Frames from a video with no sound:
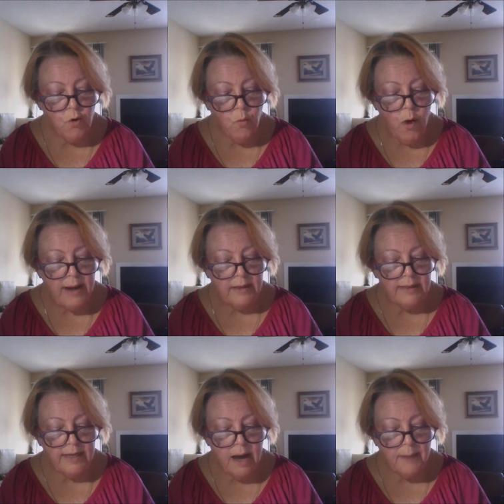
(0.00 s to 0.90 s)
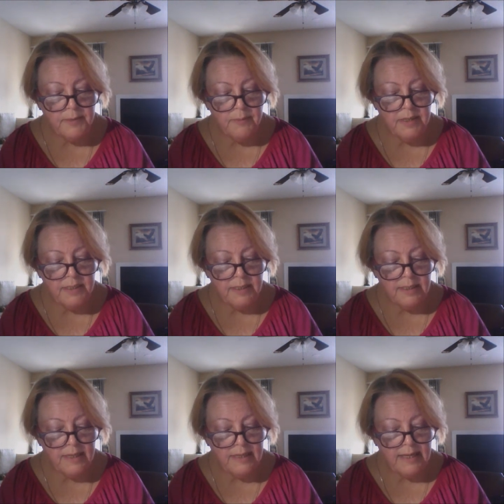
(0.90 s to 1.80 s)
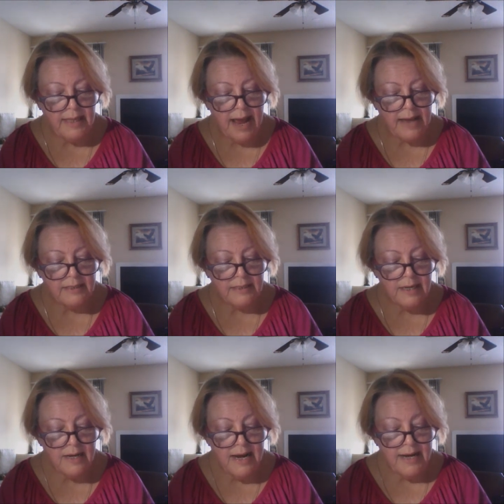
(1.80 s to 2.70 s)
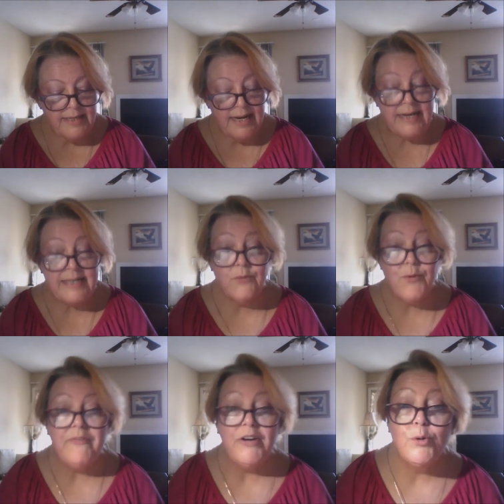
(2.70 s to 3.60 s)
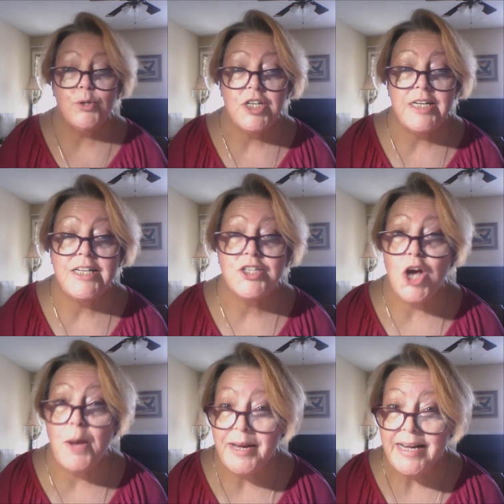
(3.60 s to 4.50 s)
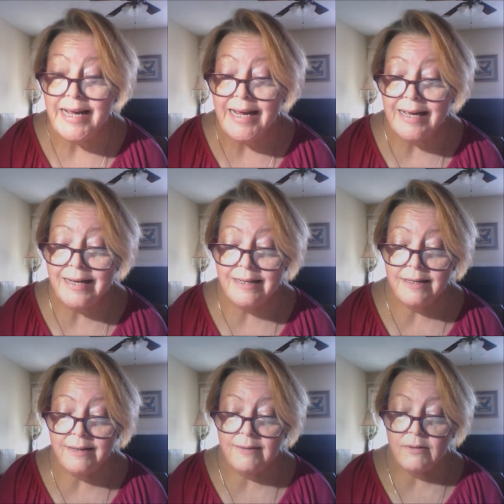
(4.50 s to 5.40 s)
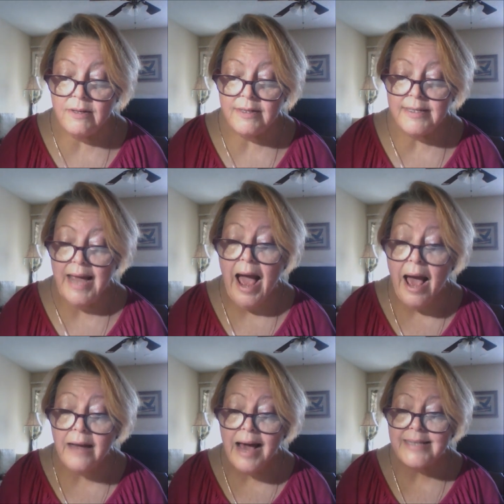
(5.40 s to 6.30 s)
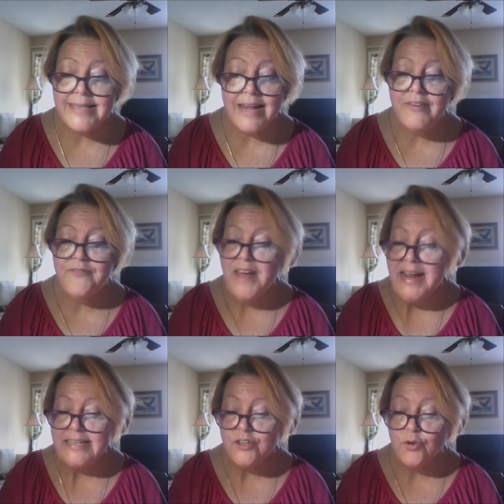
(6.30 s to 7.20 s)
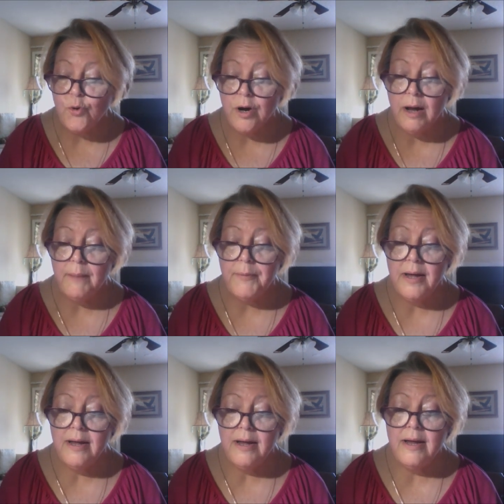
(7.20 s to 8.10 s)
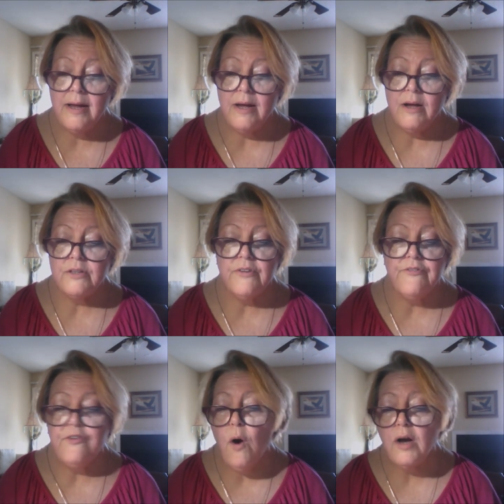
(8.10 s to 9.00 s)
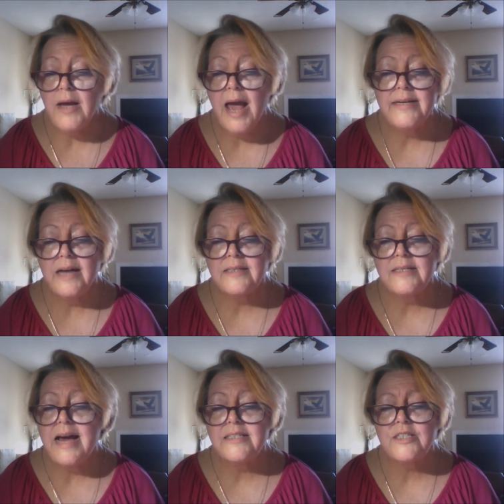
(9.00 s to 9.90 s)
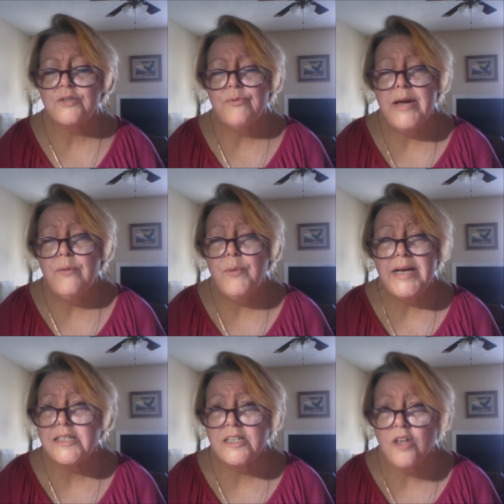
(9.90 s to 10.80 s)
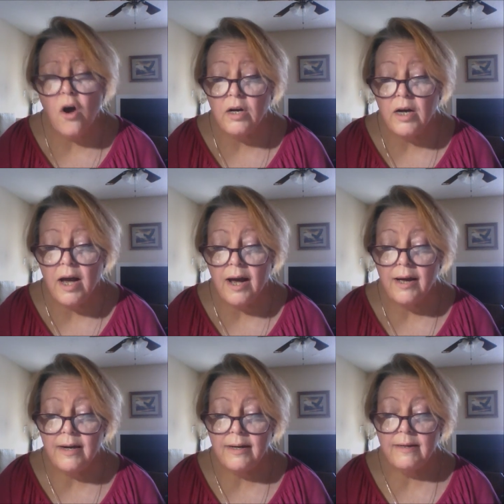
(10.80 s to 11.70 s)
more wildly optimistic than the last. There is a revolution in Germany. The Allies have invaded Europe. The war cannot last three weeks longer.